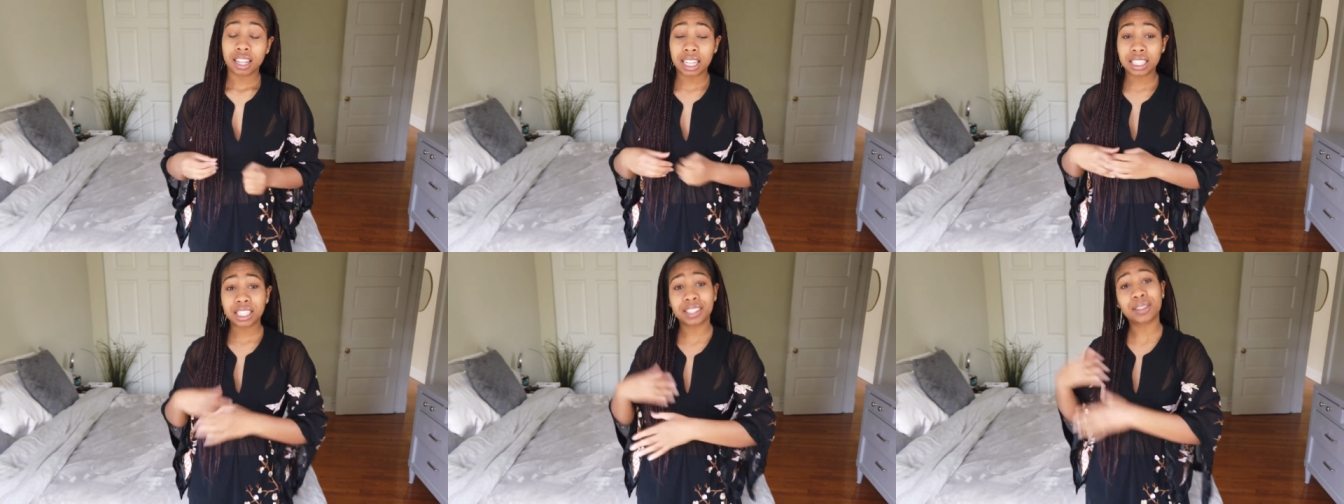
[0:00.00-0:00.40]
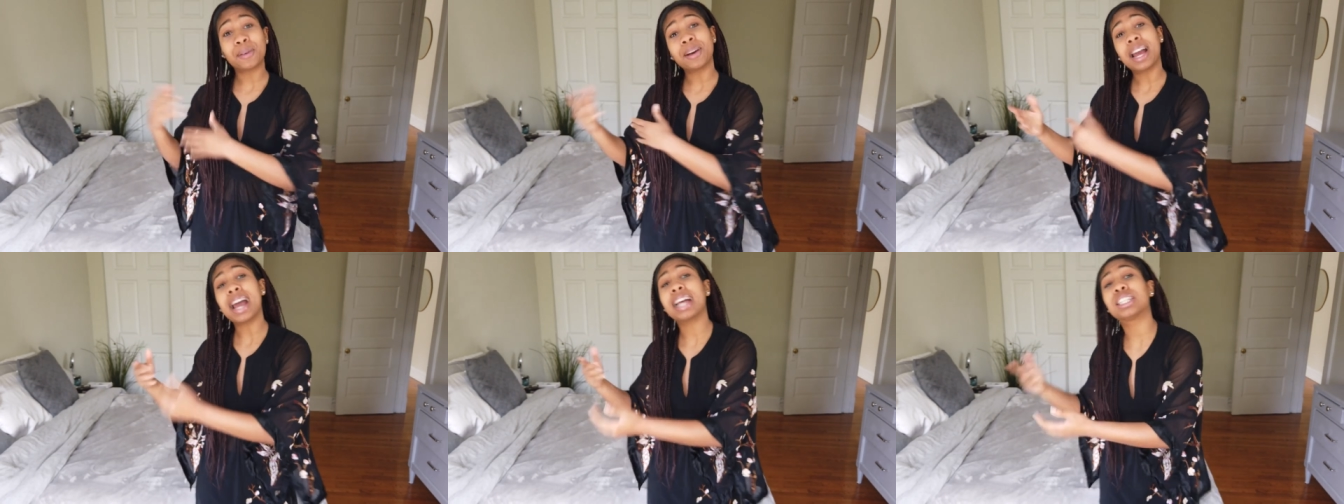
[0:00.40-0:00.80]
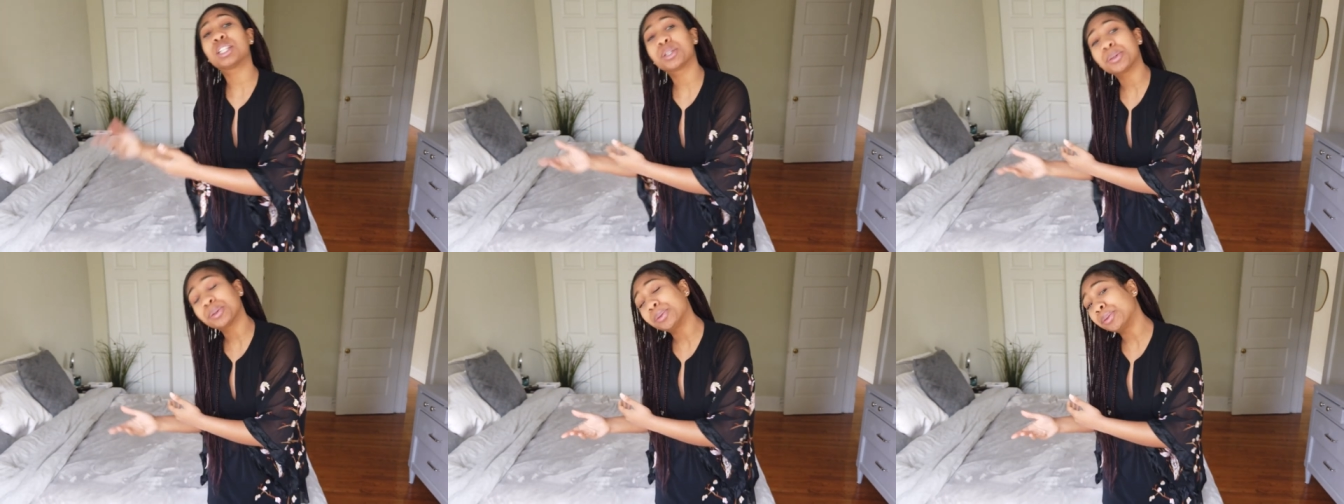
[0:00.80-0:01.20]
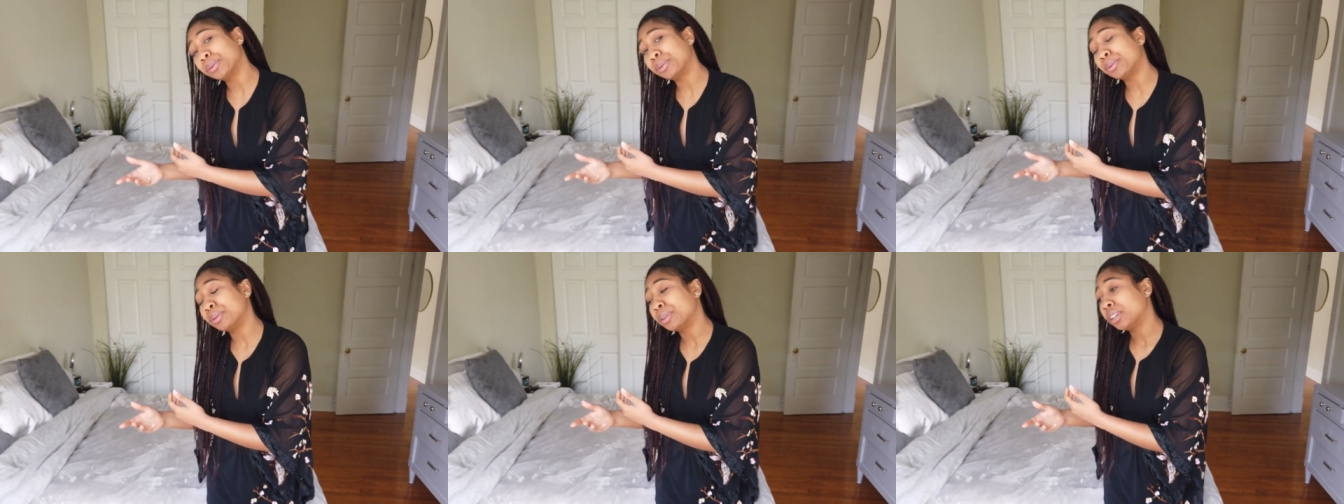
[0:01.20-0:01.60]
Issa's gonna have
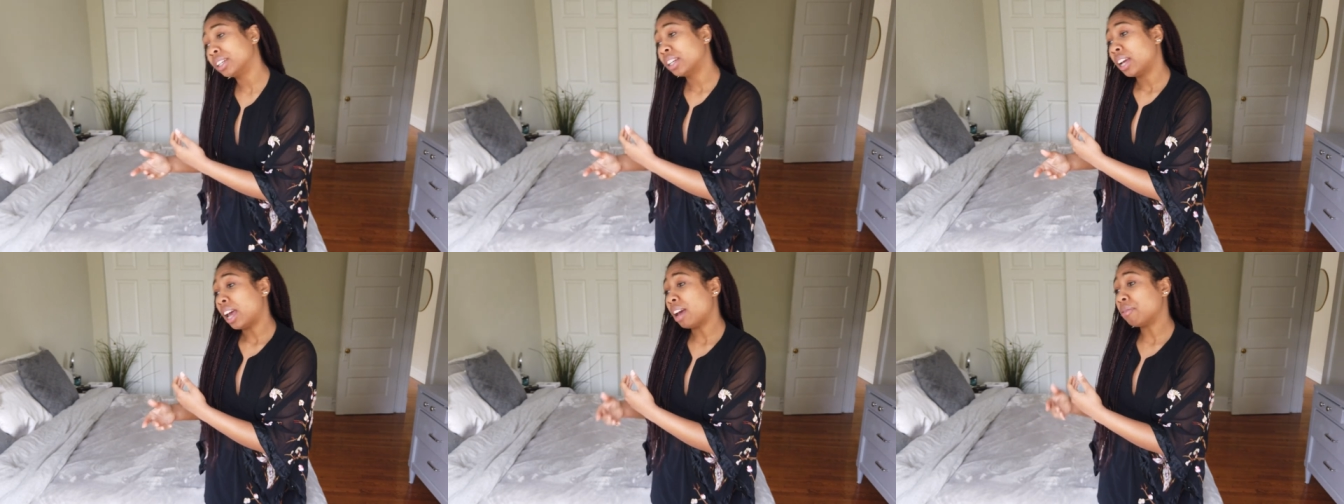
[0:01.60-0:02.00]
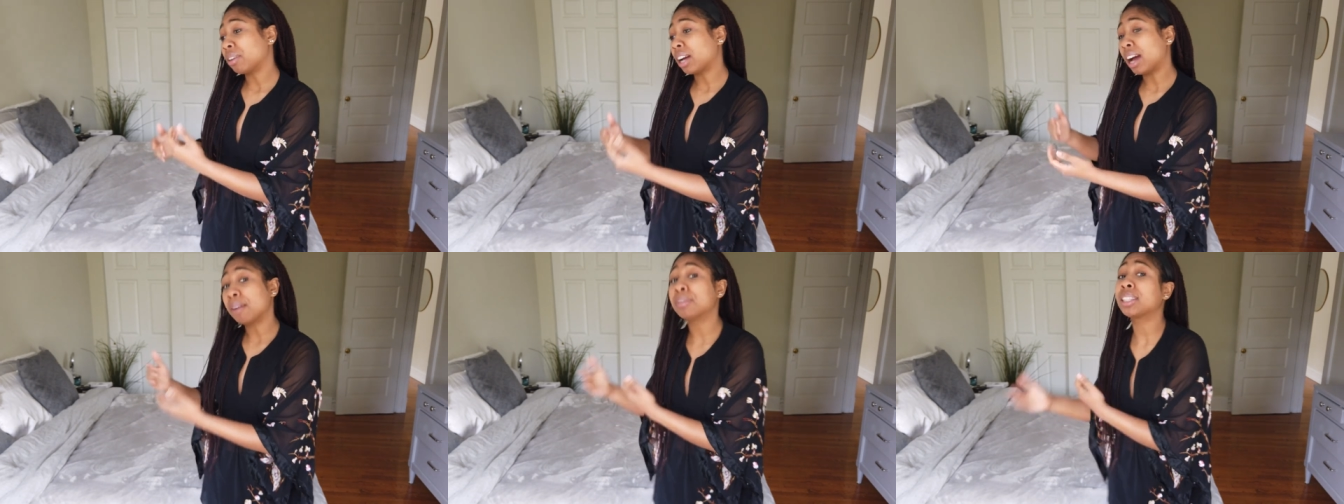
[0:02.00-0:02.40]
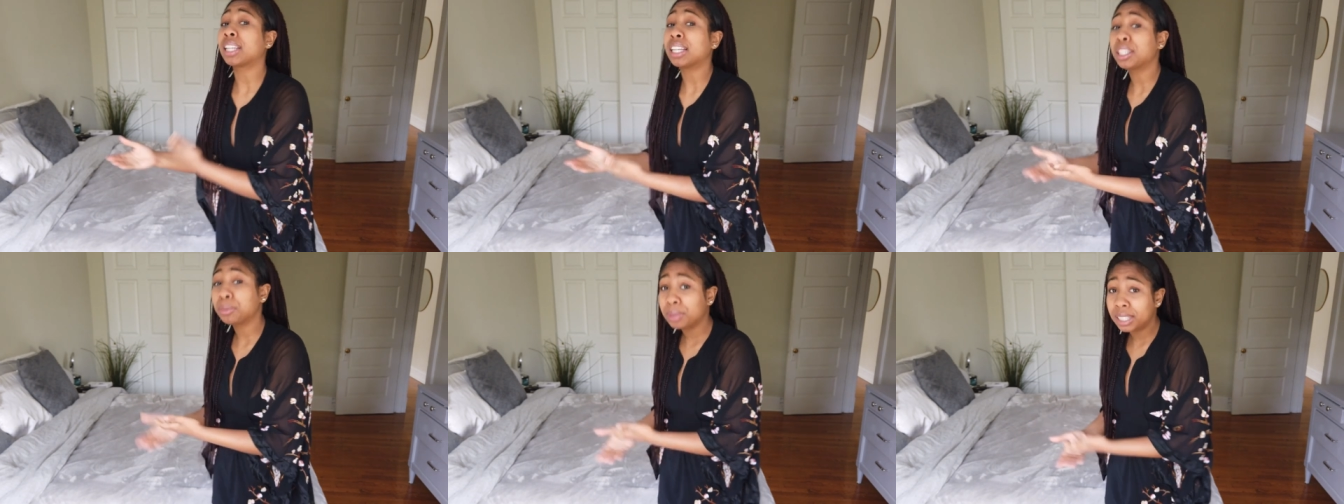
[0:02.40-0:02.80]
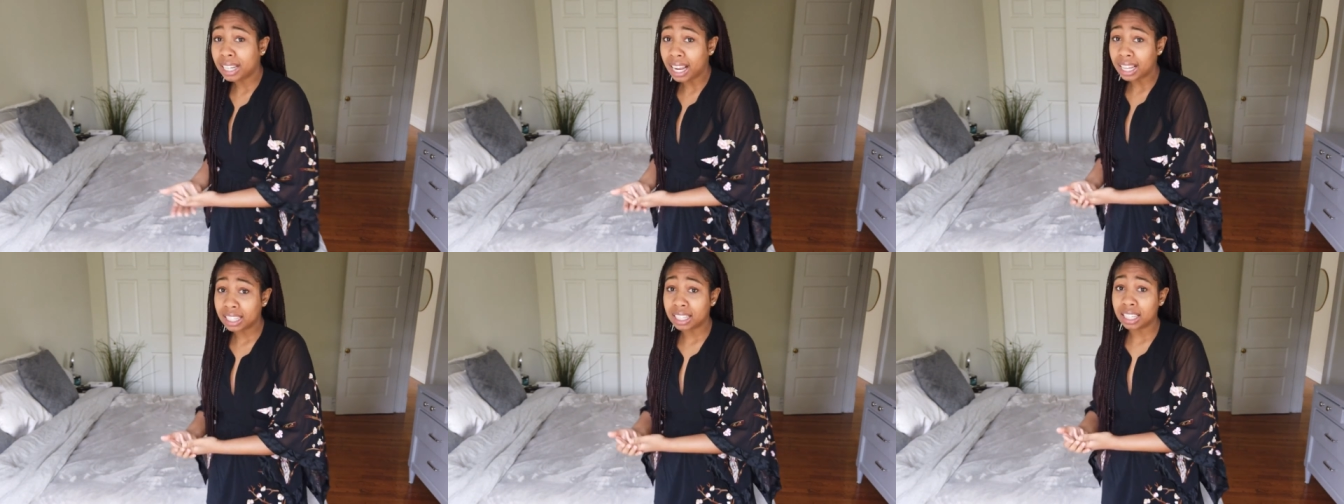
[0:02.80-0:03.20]
to have a conversation with
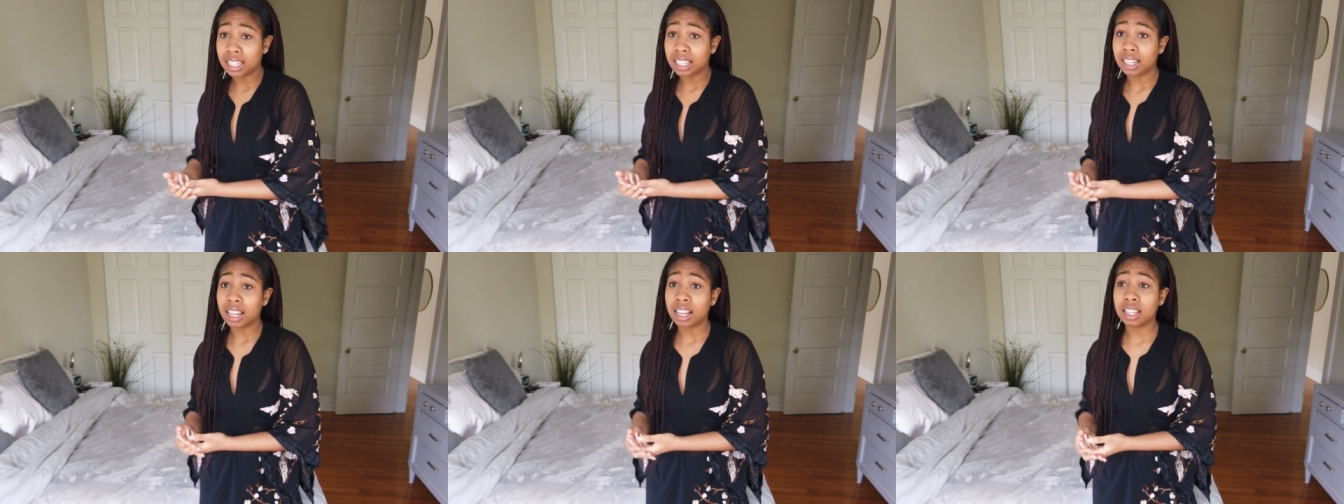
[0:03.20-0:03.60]
Nathan,